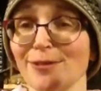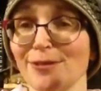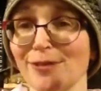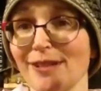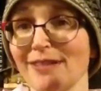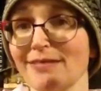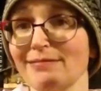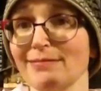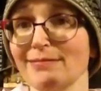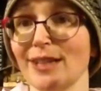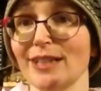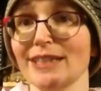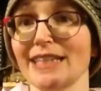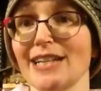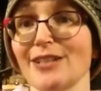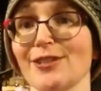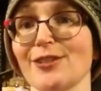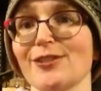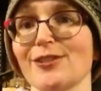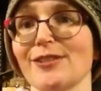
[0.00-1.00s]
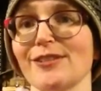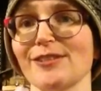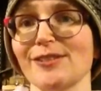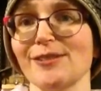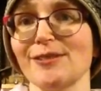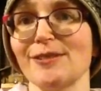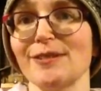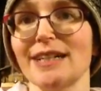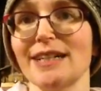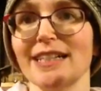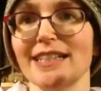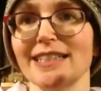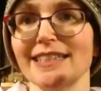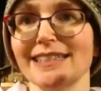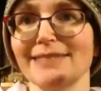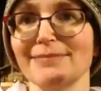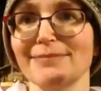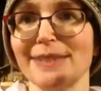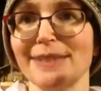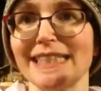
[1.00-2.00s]
is also
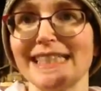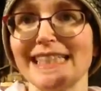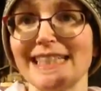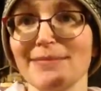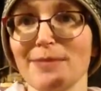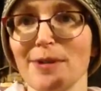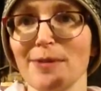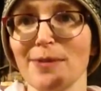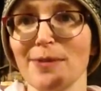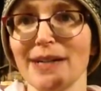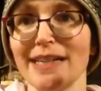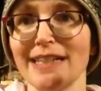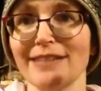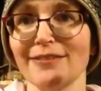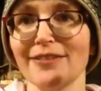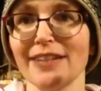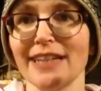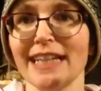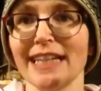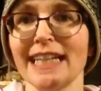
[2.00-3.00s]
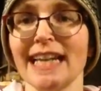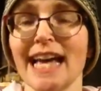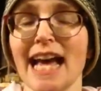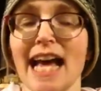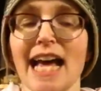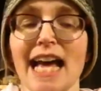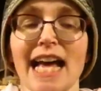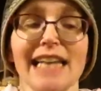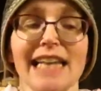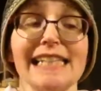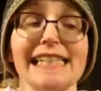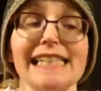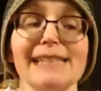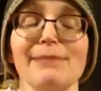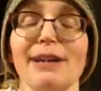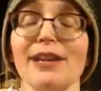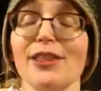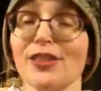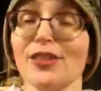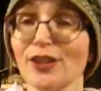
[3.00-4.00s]
a big Tim O'Brien fan. This is
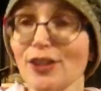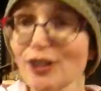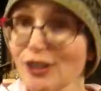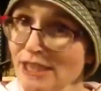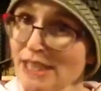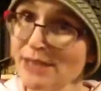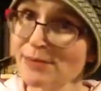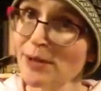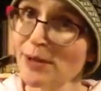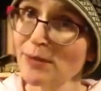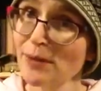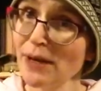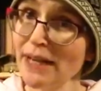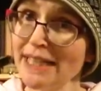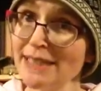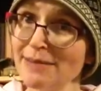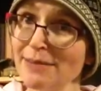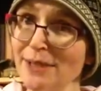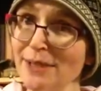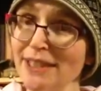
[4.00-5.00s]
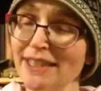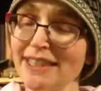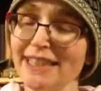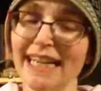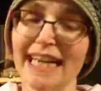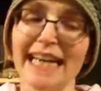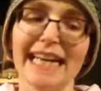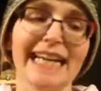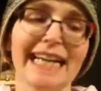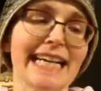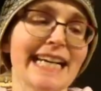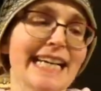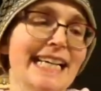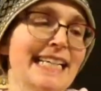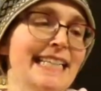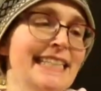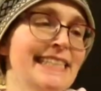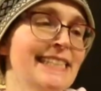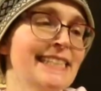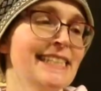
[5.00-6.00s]
my third Tim O'Brien book,
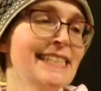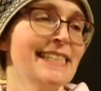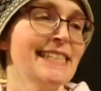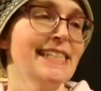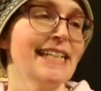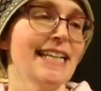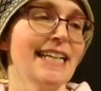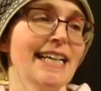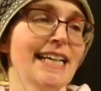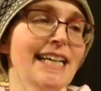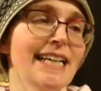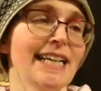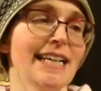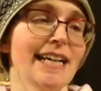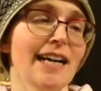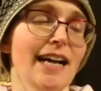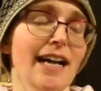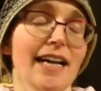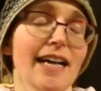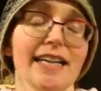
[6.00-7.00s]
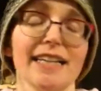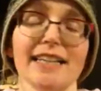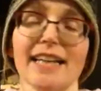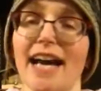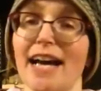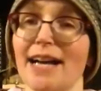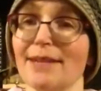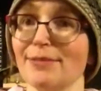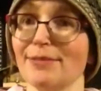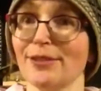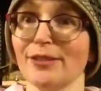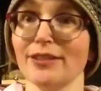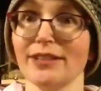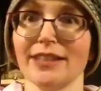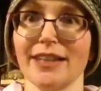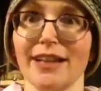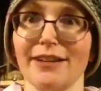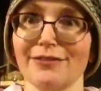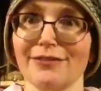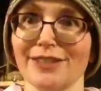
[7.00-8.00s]
and I
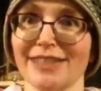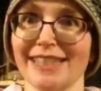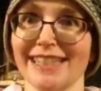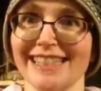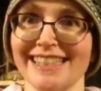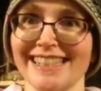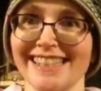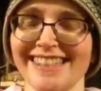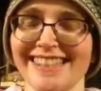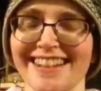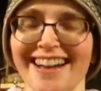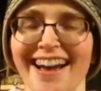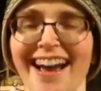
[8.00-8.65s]
absolutely loved it.